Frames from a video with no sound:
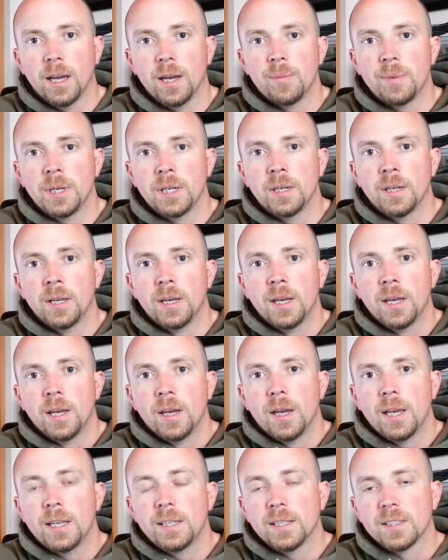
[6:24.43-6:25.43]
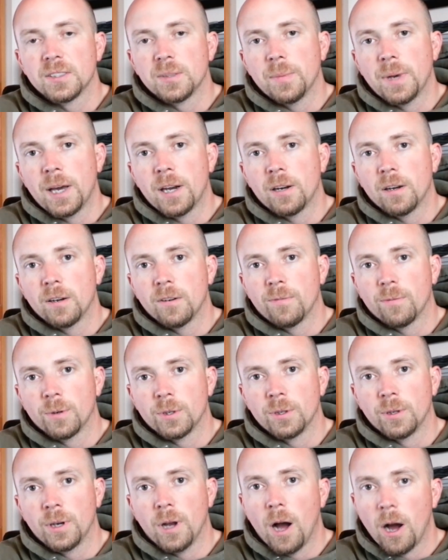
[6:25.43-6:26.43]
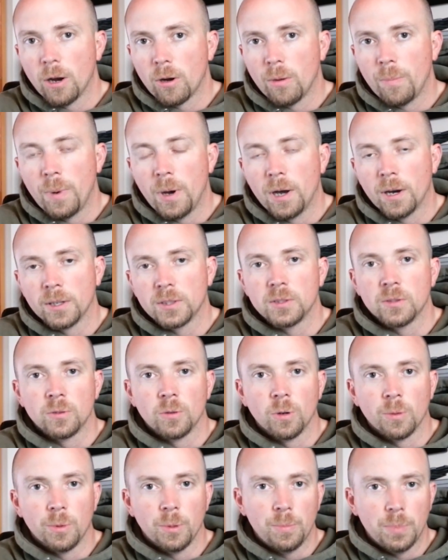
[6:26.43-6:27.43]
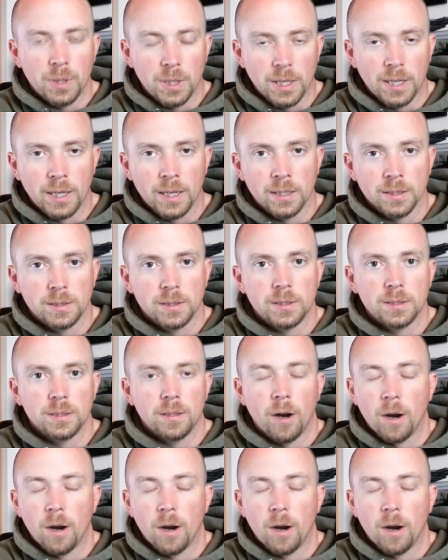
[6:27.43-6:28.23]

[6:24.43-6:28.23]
I mean, it doesn't matter if we're doing aquaponics or normal plants.